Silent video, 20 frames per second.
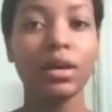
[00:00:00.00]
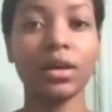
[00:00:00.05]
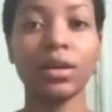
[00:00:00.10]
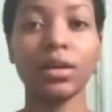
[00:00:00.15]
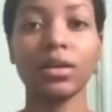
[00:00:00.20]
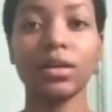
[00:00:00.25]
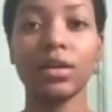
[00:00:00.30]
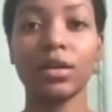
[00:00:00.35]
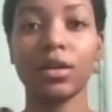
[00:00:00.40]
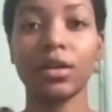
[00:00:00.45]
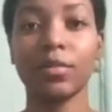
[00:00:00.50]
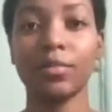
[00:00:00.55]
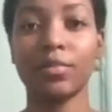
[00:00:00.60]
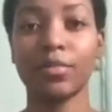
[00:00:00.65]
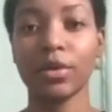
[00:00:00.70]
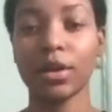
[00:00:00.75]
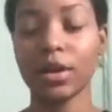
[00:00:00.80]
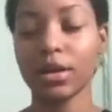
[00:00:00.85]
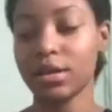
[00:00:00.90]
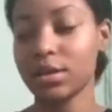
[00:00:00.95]
need a
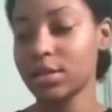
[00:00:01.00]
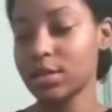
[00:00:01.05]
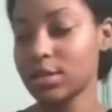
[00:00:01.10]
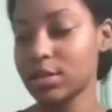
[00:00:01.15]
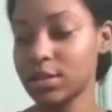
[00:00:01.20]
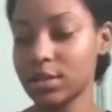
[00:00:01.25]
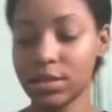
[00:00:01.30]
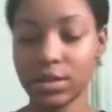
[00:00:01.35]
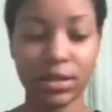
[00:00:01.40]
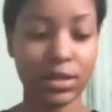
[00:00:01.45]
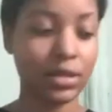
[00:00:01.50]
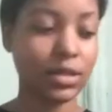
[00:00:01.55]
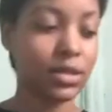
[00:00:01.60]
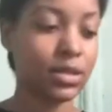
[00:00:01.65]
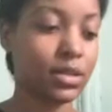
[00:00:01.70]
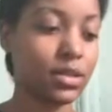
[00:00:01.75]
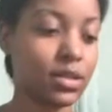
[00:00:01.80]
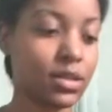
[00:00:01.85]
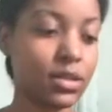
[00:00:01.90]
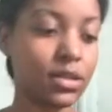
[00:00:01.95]
brush,